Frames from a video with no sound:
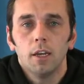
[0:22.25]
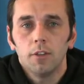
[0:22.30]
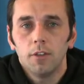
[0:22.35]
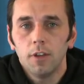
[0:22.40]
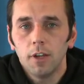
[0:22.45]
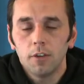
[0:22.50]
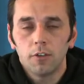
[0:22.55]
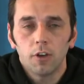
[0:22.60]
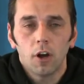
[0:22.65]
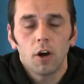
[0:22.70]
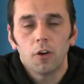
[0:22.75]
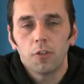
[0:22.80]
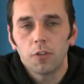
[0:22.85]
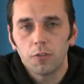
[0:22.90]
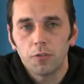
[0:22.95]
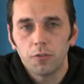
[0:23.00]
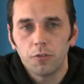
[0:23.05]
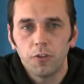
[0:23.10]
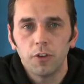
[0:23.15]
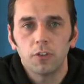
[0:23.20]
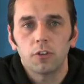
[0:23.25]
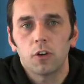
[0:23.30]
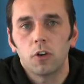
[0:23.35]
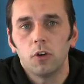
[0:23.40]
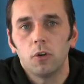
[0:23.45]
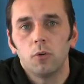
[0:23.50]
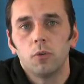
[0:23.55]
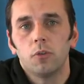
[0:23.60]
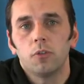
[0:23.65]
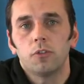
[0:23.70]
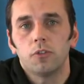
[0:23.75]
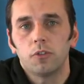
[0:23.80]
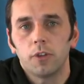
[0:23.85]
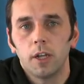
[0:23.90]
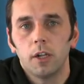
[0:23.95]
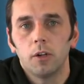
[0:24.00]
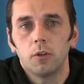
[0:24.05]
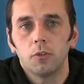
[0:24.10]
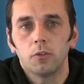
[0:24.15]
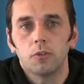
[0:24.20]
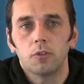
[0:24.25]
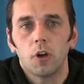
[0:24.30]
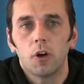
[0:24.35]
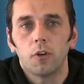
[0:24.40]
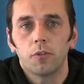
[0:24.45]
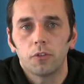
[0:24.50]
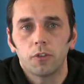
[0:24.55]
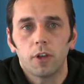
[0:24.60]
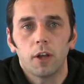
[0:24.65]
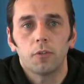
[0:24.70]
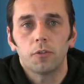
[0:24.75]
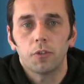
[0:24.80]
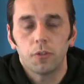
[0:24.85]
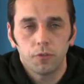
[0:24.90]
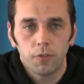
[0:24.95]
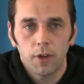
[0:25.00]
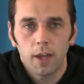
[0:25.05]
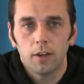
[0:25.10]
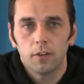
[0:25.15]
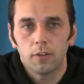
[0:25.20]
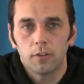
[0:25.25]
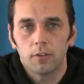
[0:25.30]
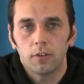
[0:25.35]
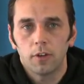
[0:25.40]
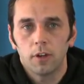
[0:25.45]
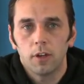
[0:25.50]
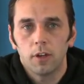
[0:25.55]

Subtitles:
These are the physical skills of self-defence.